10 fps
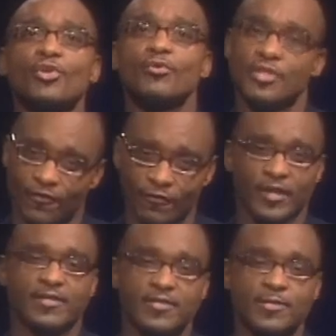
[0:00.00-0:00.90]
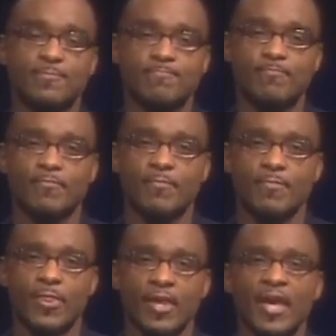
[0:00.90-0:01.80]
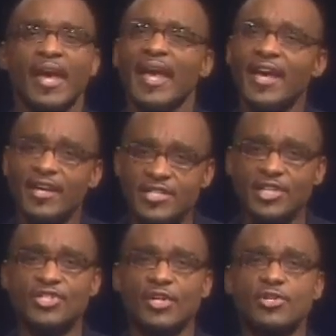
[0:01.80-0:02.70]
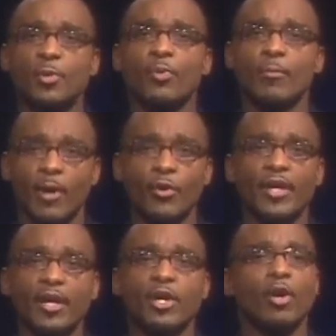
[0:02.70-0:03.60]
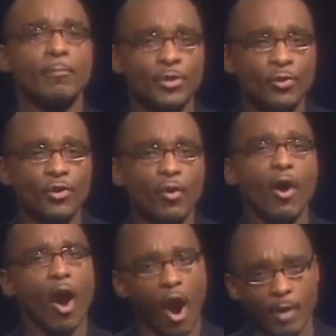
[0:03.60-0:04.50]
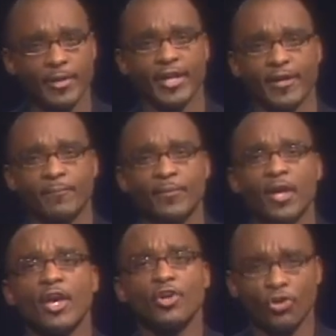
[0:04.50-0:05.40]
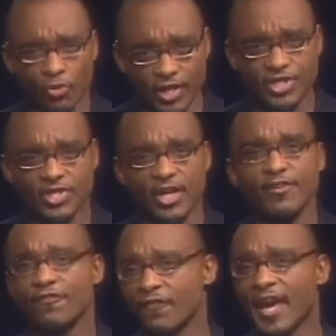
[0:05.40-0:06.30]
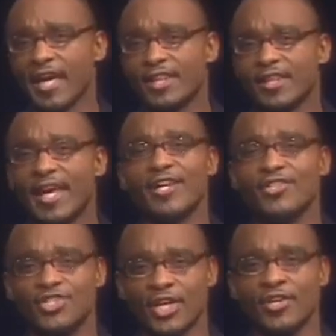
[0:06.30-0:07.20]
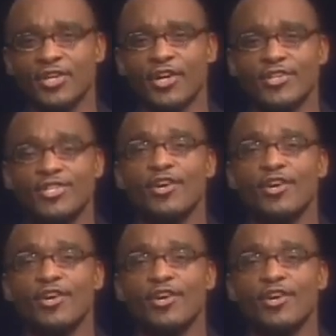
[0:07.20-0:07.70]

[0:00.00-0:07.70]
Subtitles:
difference. In addition to promoting communal harmony, Christian faith engenders